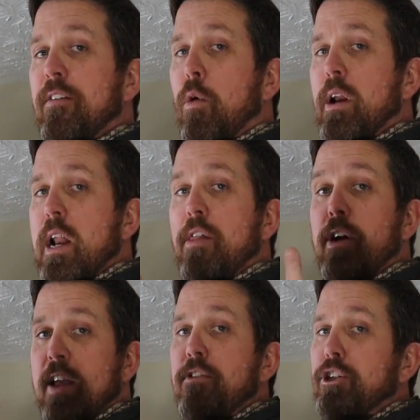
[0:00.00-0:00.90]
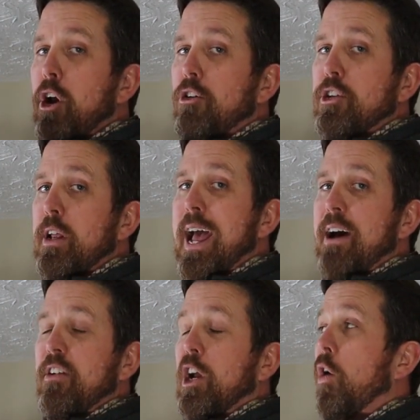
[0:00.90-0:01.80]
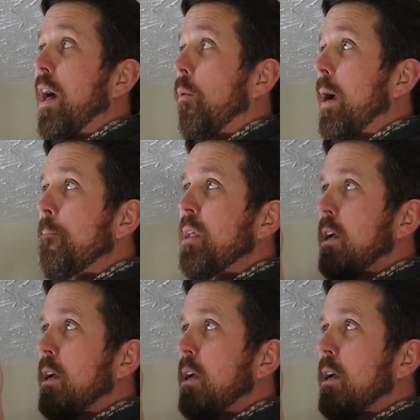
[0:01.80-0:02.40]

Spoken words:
of one another if you chose to have it go that way.